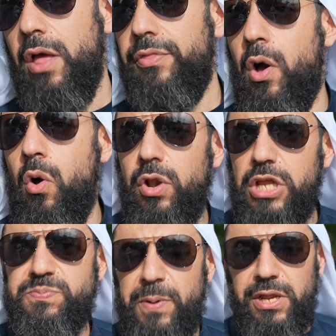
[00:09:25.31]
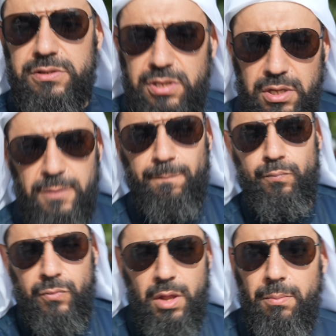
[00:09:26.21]
the Holy Spirit
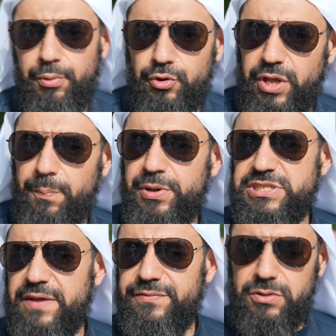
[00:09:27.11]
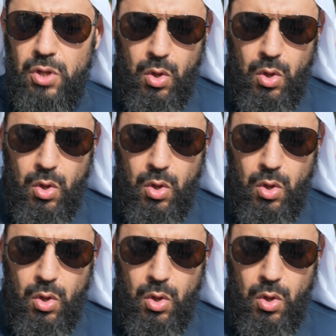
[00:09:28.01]
preserved.